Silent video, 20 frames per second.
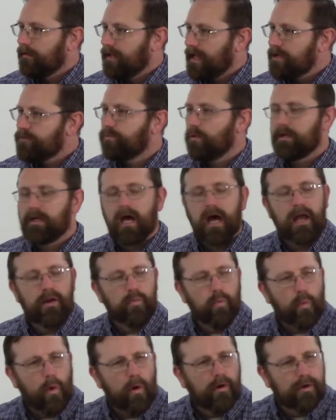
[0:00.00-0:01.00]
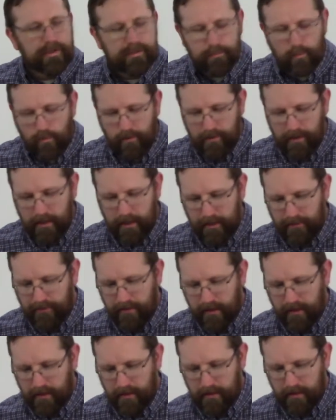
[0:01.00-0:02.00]
That's what God wants more than
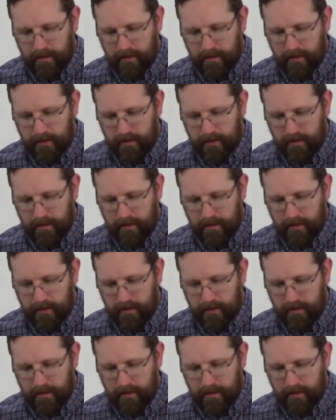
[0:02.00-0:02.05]
anything.